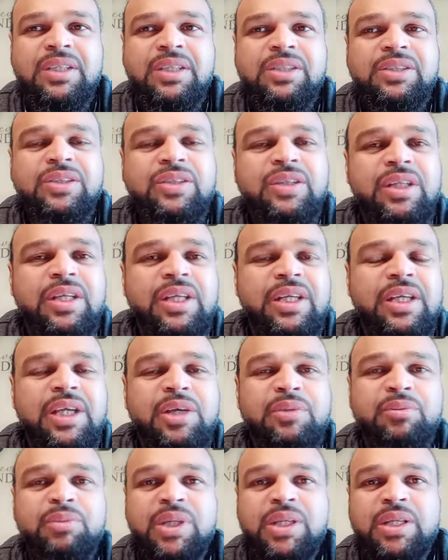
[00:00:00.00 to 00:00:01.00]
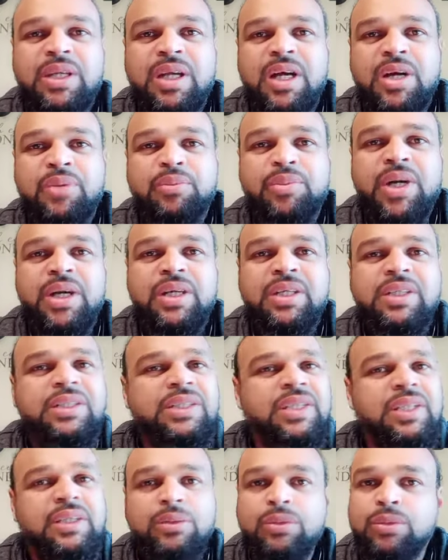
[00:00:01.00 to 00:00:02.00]
So let him be the umpire
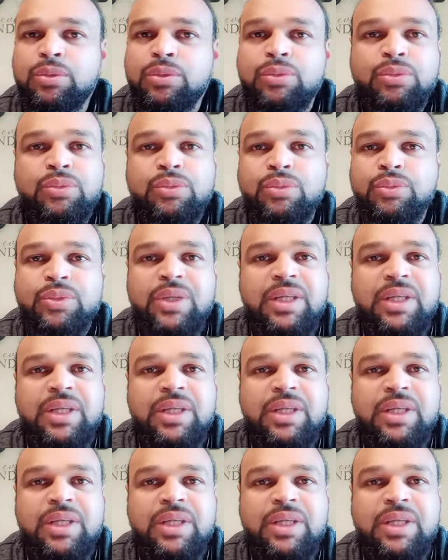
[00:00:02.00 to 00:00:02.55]
saying, Ooh,